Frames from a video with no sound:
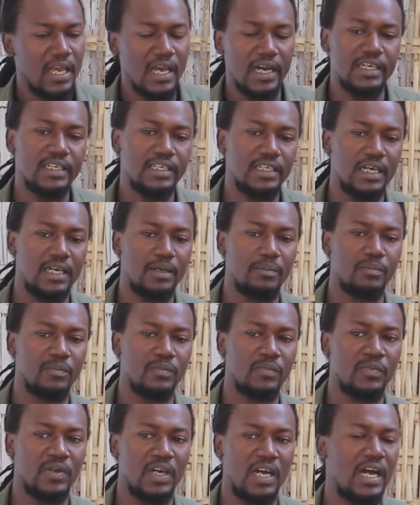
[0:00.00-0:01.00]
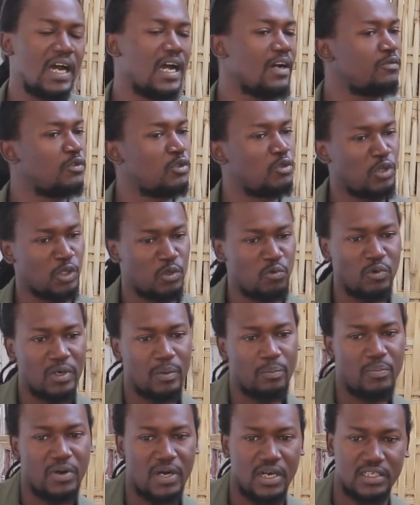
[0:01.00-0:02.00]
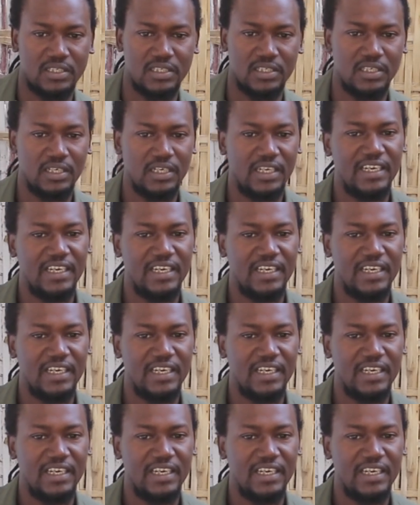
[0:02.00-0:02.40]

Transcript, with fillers: And um, I have to touch one part.